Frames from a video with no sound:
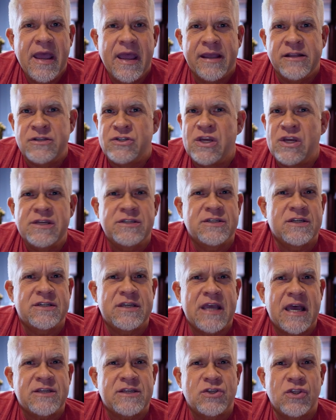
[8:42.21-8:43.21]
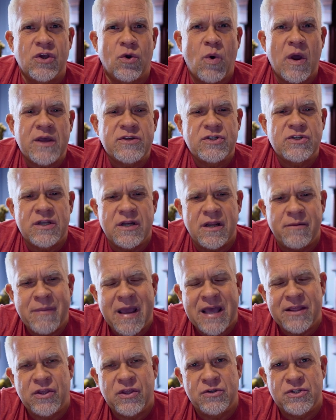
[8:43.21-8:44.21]
and Jesus asked the question in
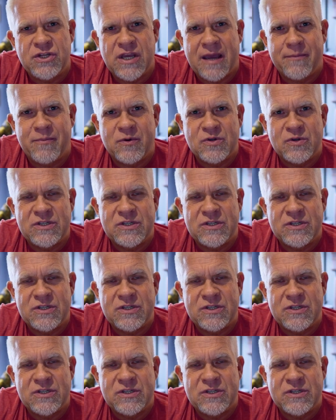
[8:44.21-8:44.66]
Matthew chapter